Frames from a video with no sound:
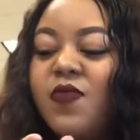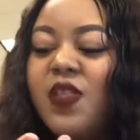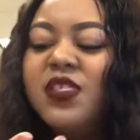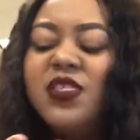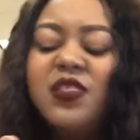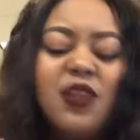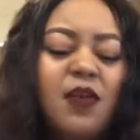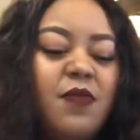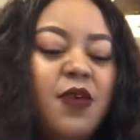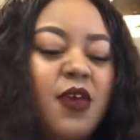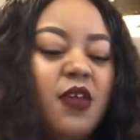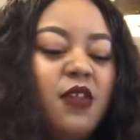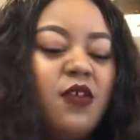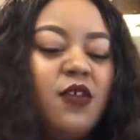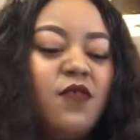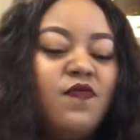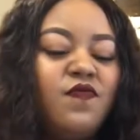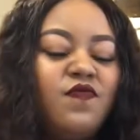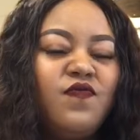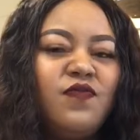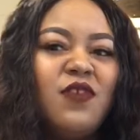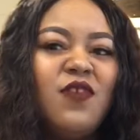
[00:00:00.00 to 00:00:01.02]
It's not bad
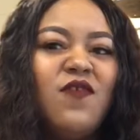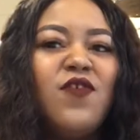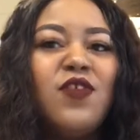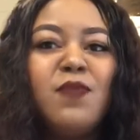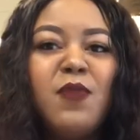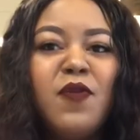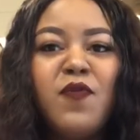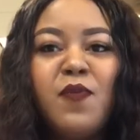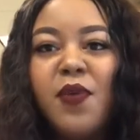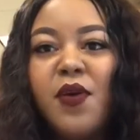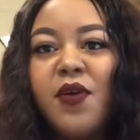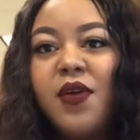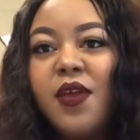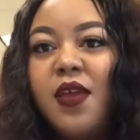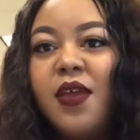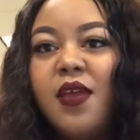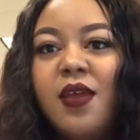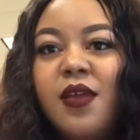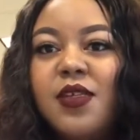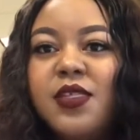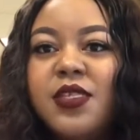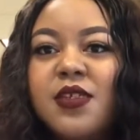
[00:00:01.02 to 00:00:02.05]
though. For the beef Burger
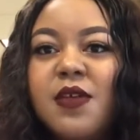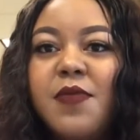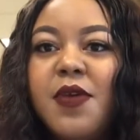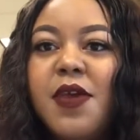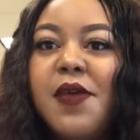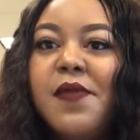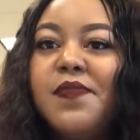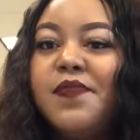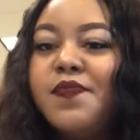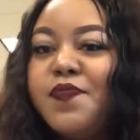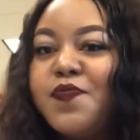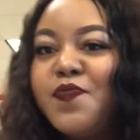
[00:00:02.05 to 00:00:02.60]
King, it's not bad.